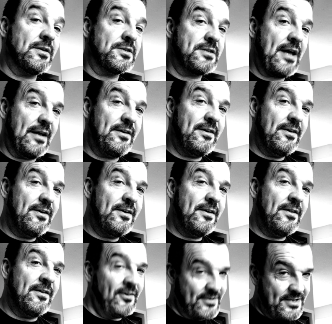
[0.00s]
said,
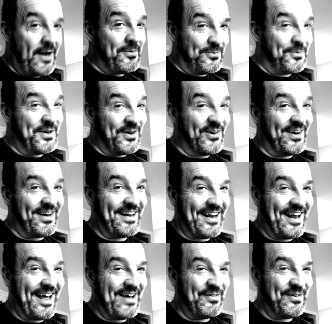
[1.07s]
there are times when you're going to need a
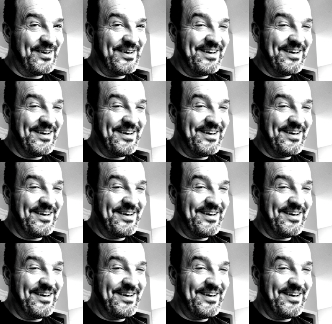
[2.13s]
hammer,